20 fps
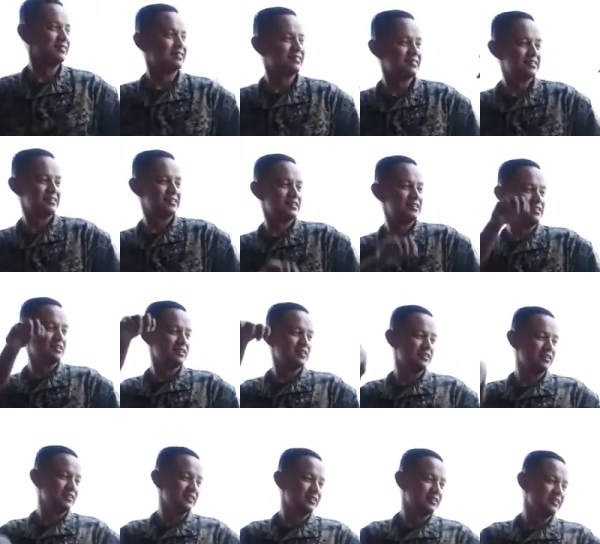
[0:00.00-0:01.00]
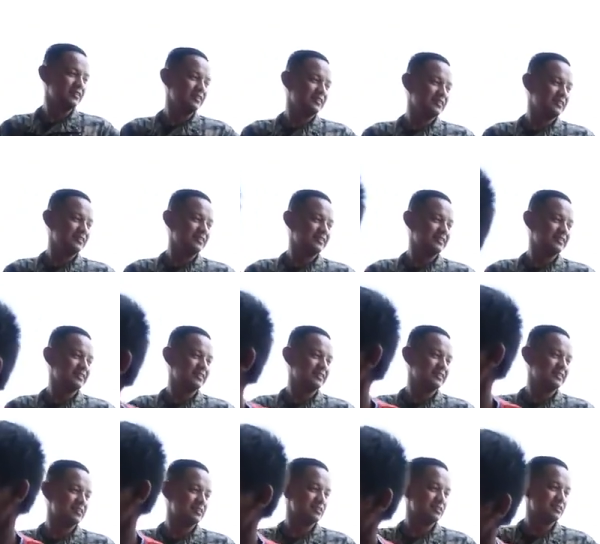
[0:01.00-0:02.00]

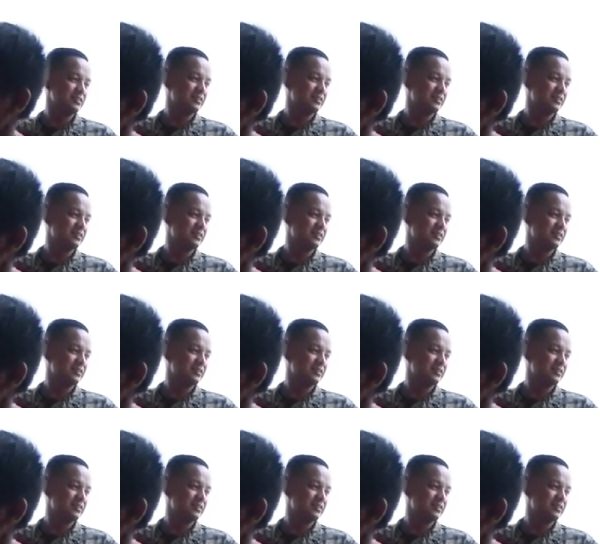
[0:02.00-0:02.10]
[no speech]